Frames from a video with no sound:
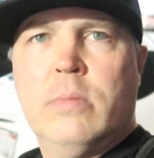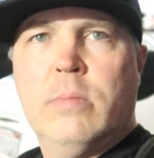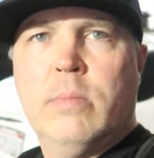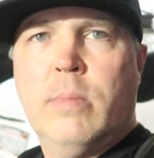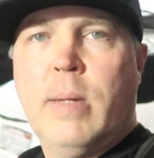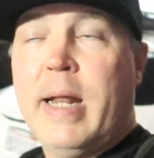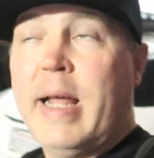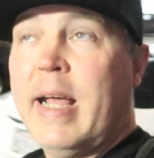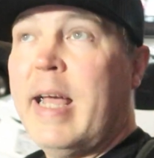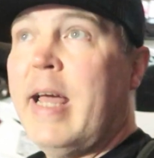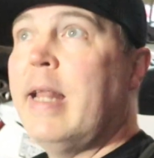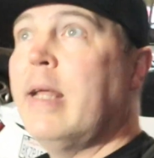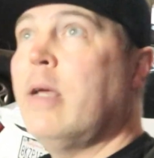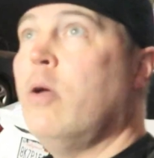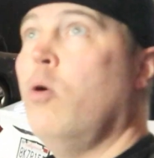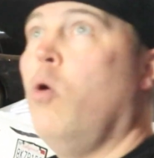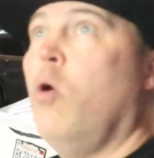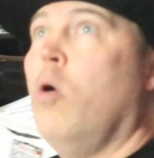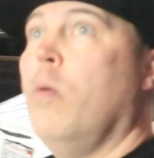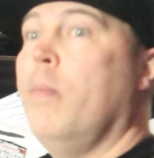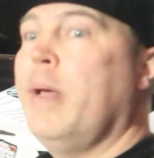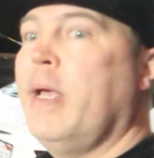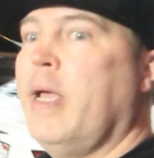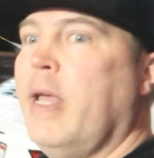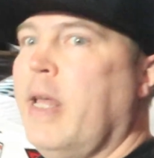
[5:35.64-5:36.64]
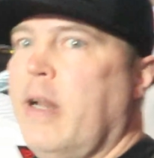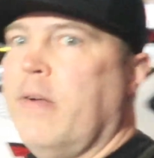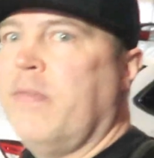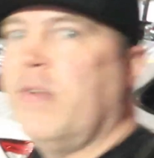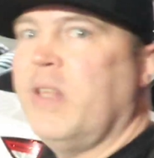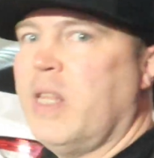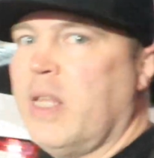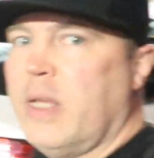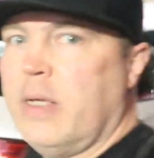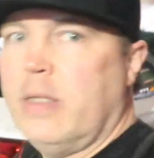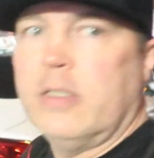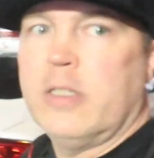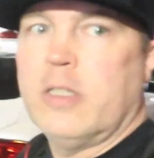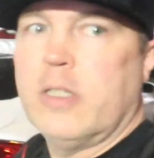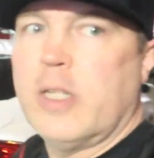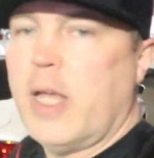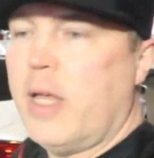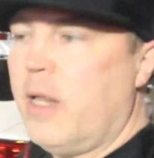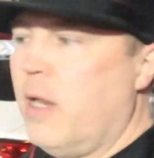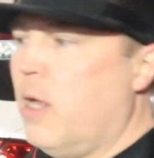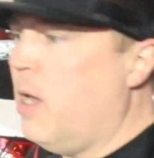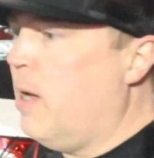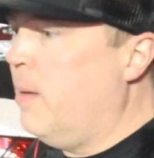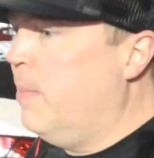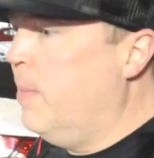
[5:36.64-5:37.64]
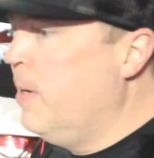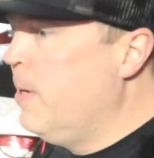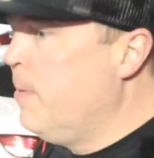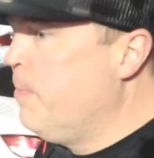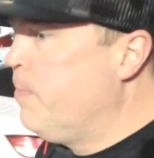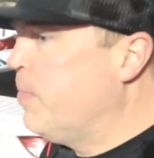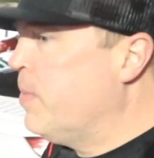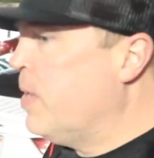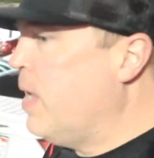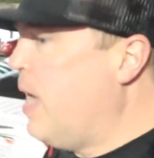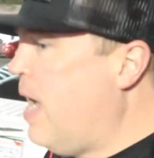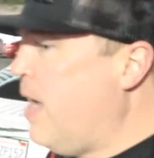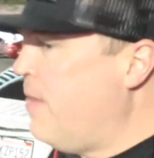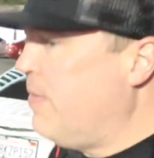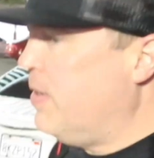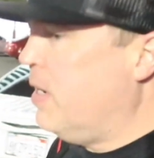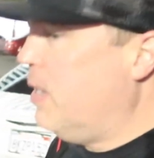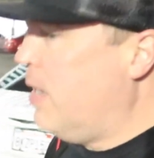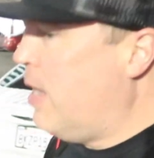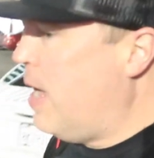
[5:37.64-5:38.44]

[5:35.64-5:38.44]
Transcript: but I gotta go home and get everything set up. I haven't